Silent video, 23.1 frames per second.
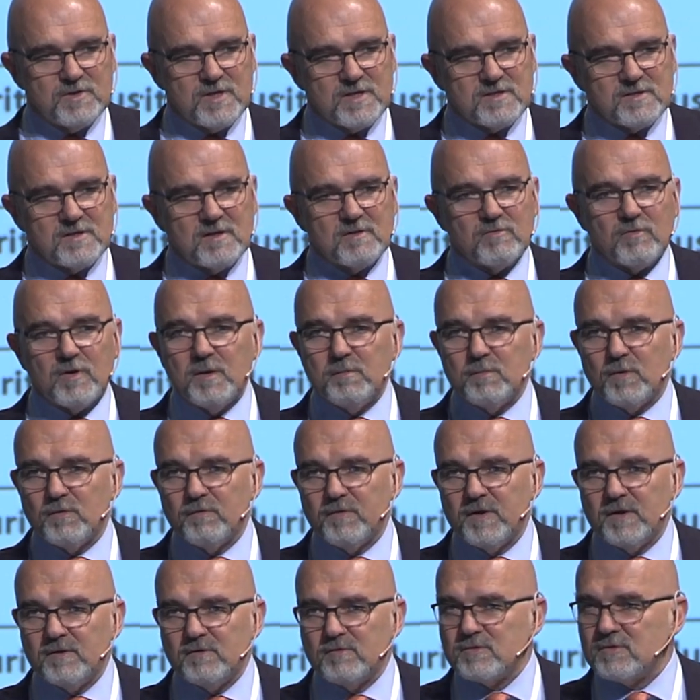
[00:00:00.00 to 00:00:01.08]
just a dream of
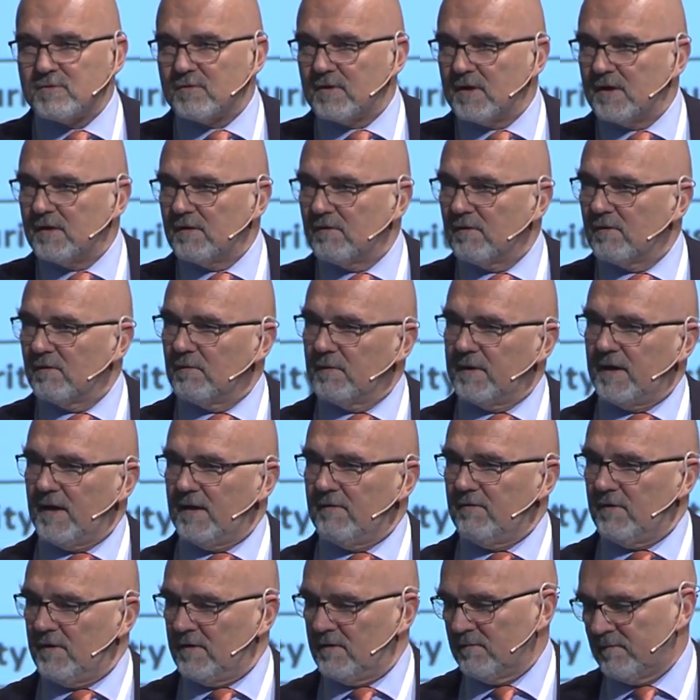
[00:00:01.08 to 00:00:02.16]
industry or
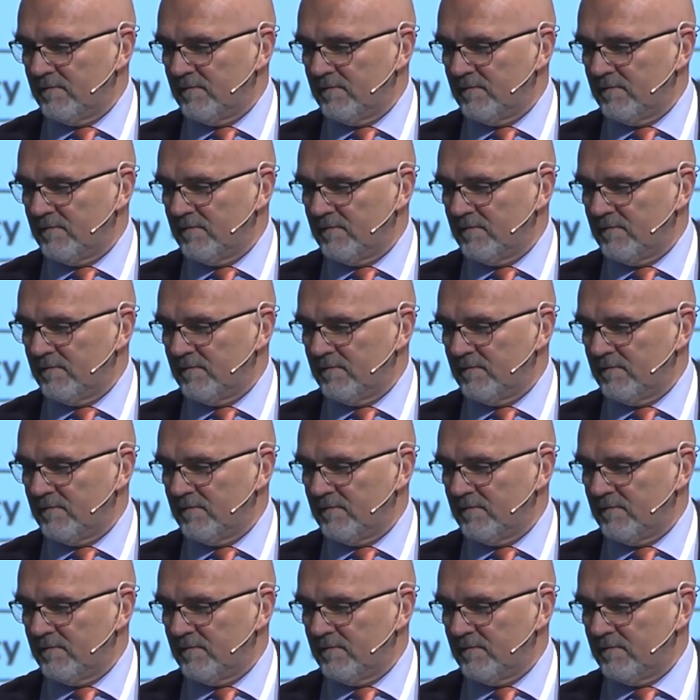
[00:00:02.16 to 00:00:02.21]
whatever.